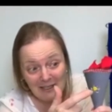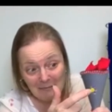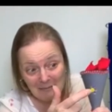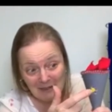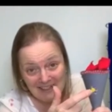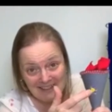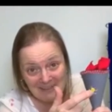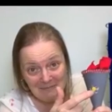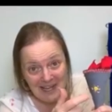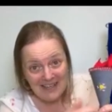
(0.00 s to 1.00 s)
Press the
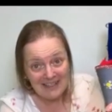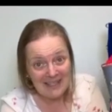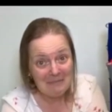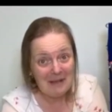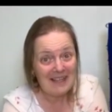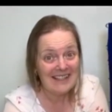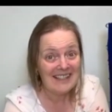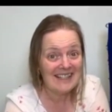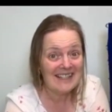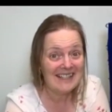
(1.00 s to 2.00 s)
magic
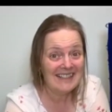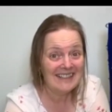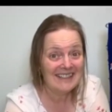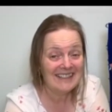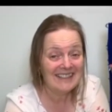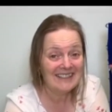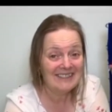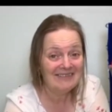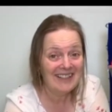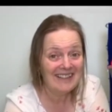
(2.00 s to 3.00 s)
button, you
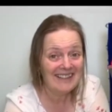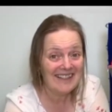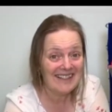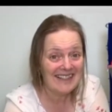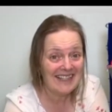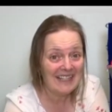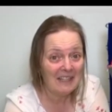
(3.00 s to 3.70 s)
will see.